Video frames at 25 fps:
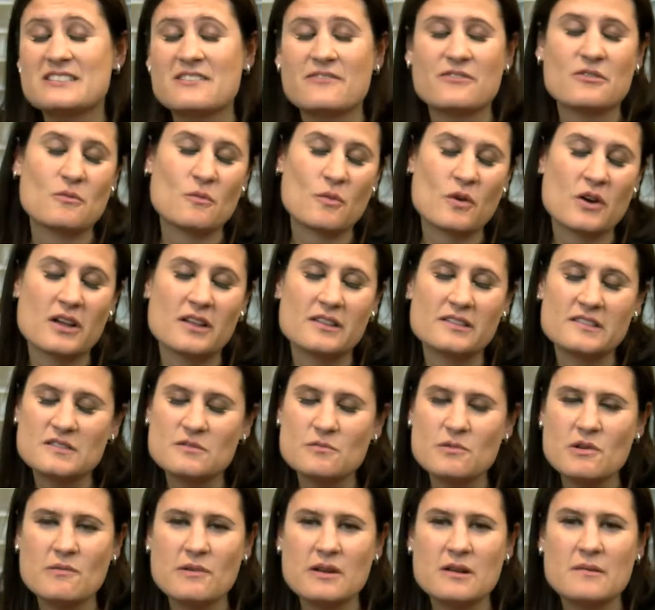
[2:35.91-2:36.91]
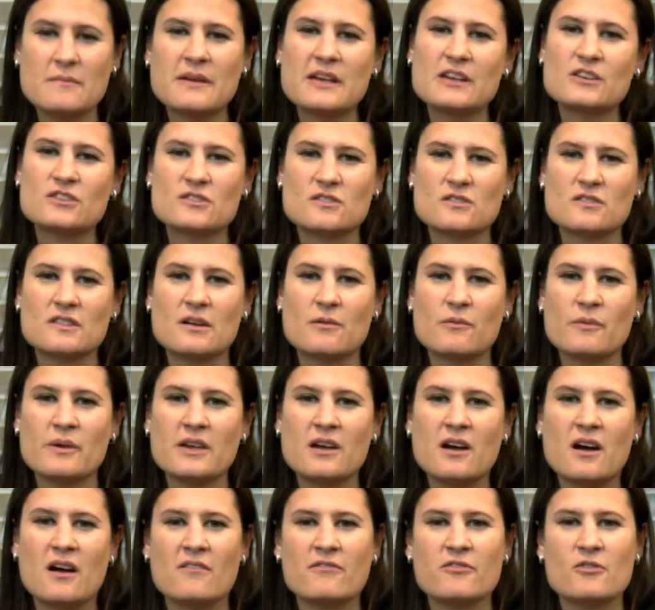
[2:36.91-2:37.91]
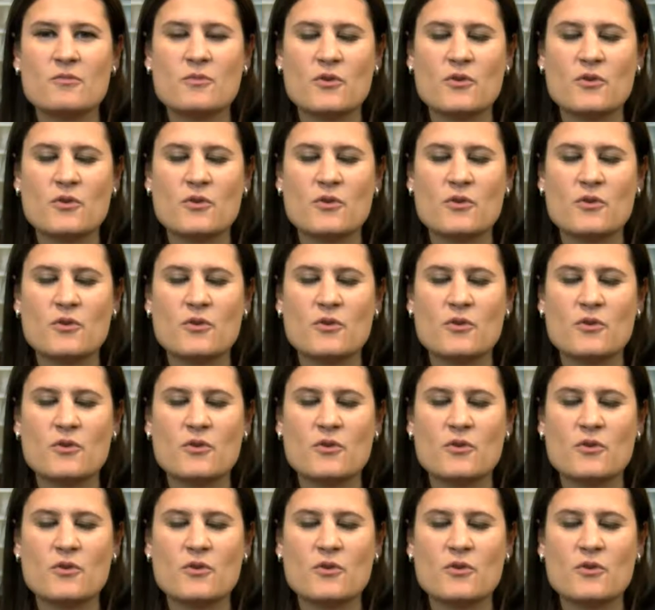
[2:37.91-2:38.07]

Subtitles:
different world. So we want to make sure that we offer